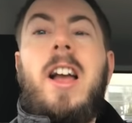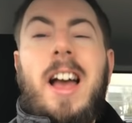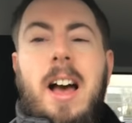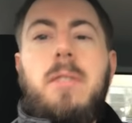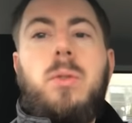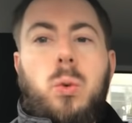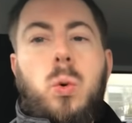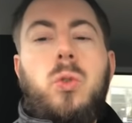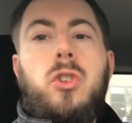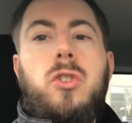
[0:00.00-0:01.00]
I have
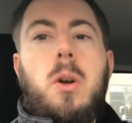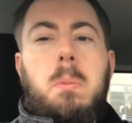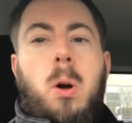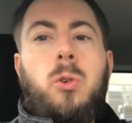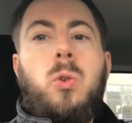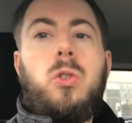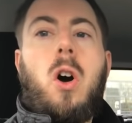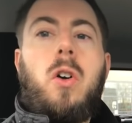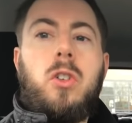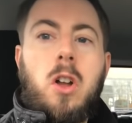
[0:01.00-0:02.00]
ordered a product
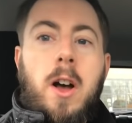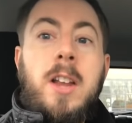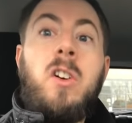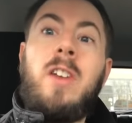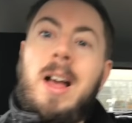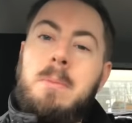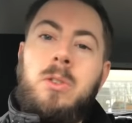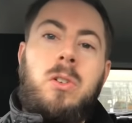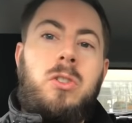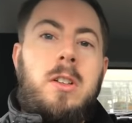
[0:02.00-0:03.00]
online on
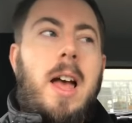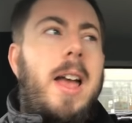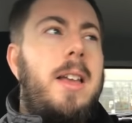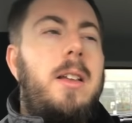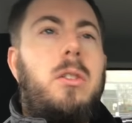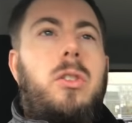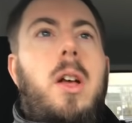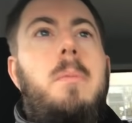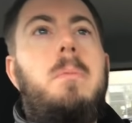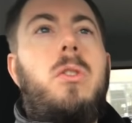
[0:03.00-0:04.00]
Amazon today. It's
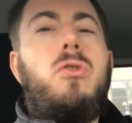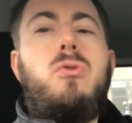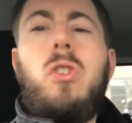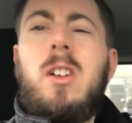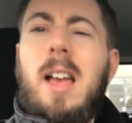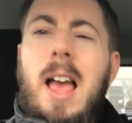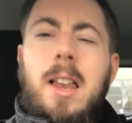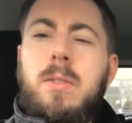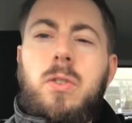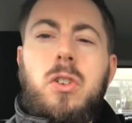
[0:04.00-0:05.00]
Drunk
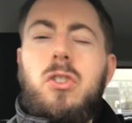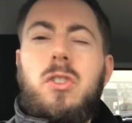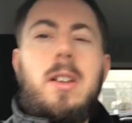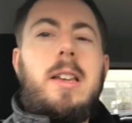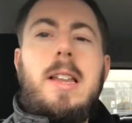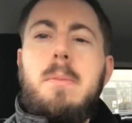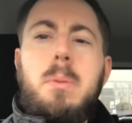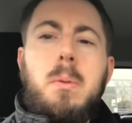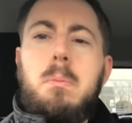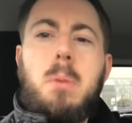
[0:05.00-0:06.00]
Elephant Lip
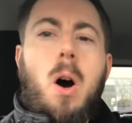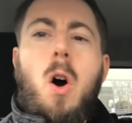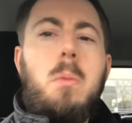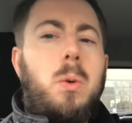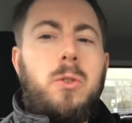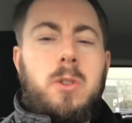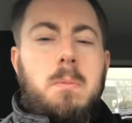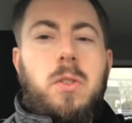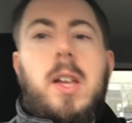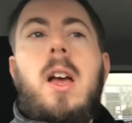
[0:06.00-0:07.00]
Balm or
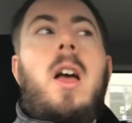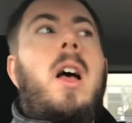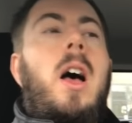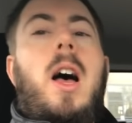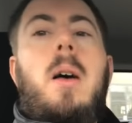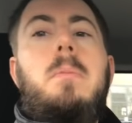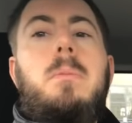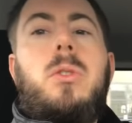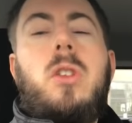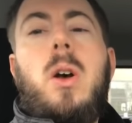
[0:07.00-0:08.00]
something.
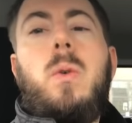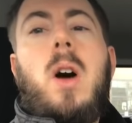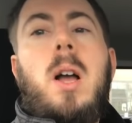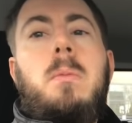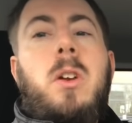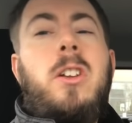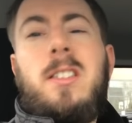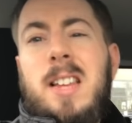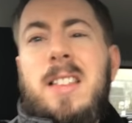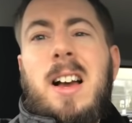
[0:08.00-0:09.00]
So I'm gonna
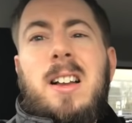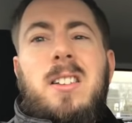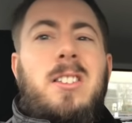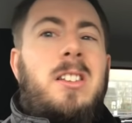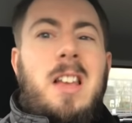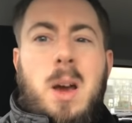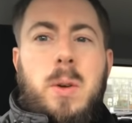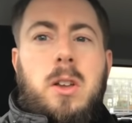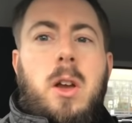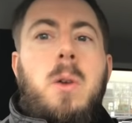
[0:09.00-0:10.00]
see that and see how
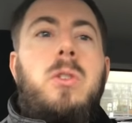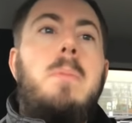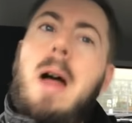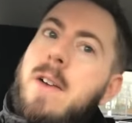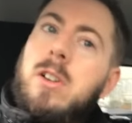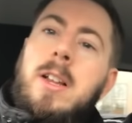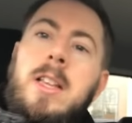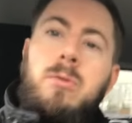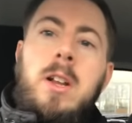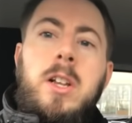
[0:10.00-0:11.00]
it goes. Apparently
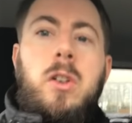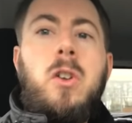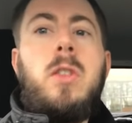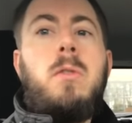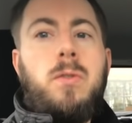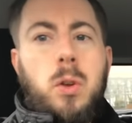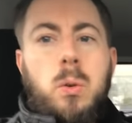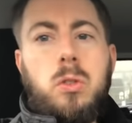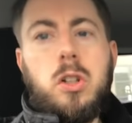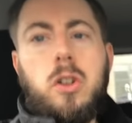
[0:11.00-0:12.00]
it's really good, the
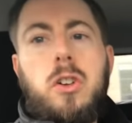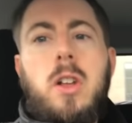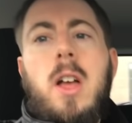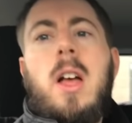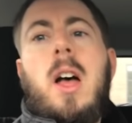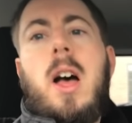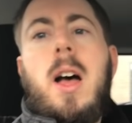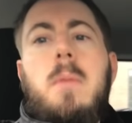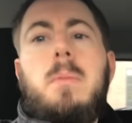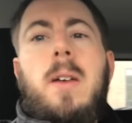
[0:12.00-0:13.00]
reviews are good.
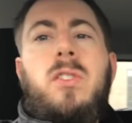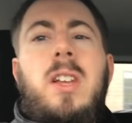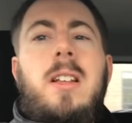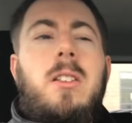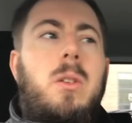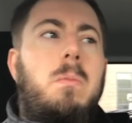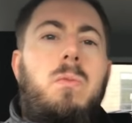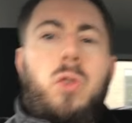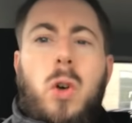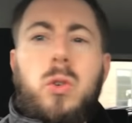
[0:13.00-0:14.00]
I've seen
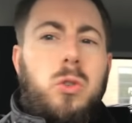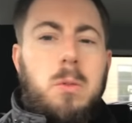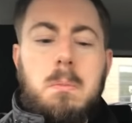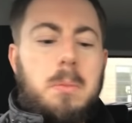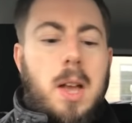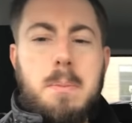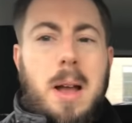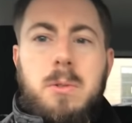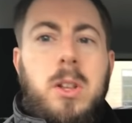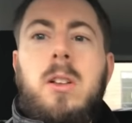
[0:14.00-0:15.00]
some vlogs
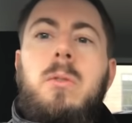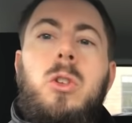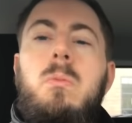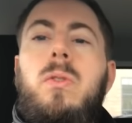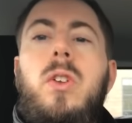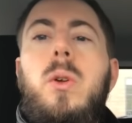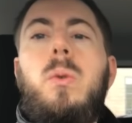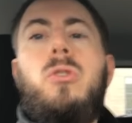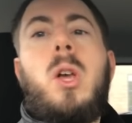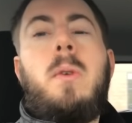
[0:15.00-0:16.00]
about it and some
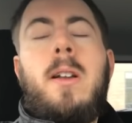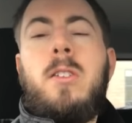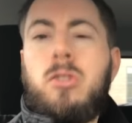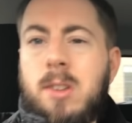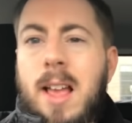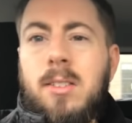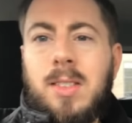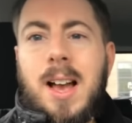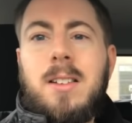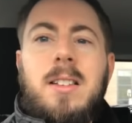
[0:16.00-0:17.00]
reviews, so I'm gonna
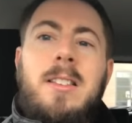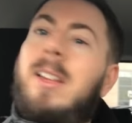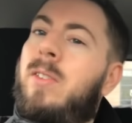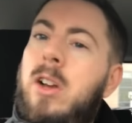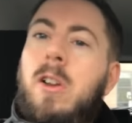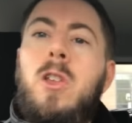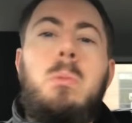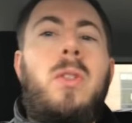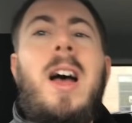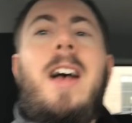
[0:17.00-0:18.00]
test that and see how that goes.
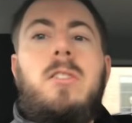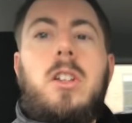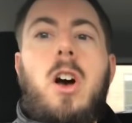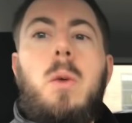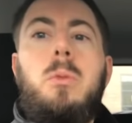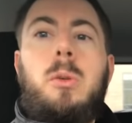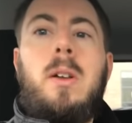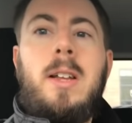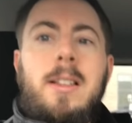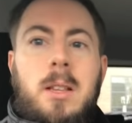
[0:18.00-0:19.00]
But that hasn't come, so
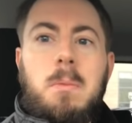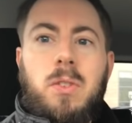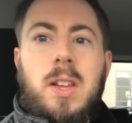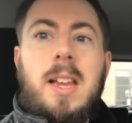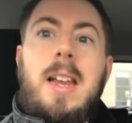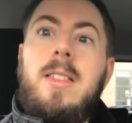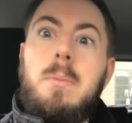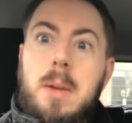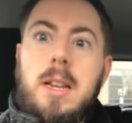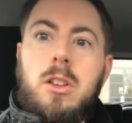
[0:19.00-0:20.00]
I need something in
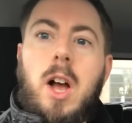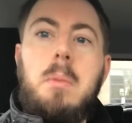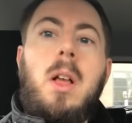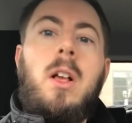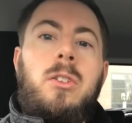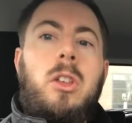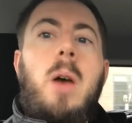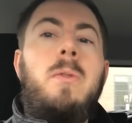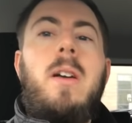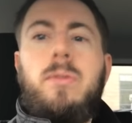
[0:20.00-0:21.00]
the meantime.
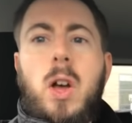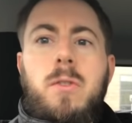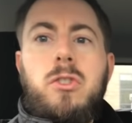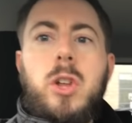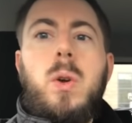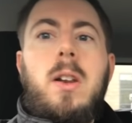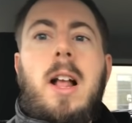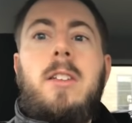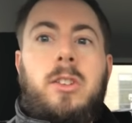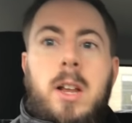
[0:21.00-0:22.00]
So without further ado,
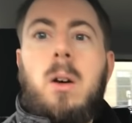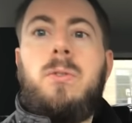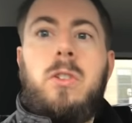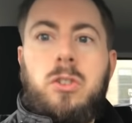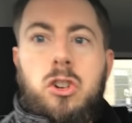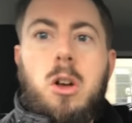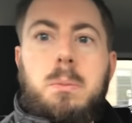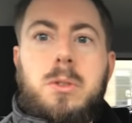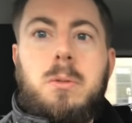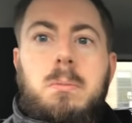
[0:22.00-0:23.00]
let's get off to the
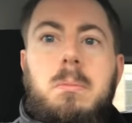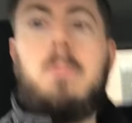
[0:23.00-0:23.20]
shops.